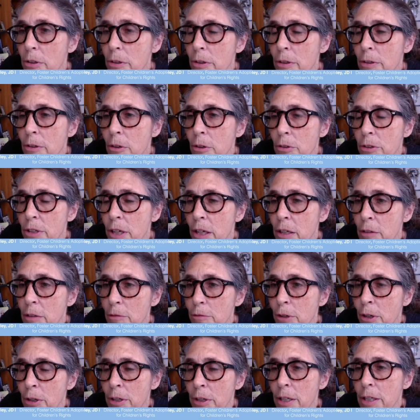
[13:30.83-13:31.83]
or
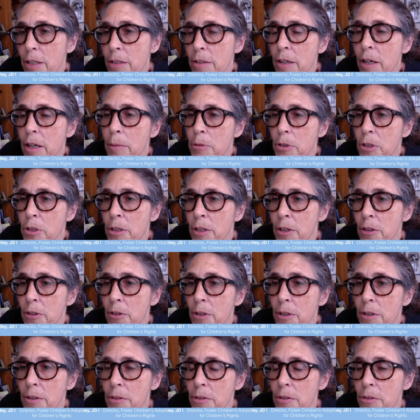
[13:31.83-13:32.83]
telephonic adoption
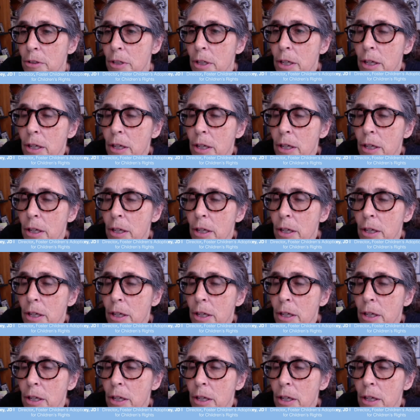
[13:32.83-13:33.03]
hearings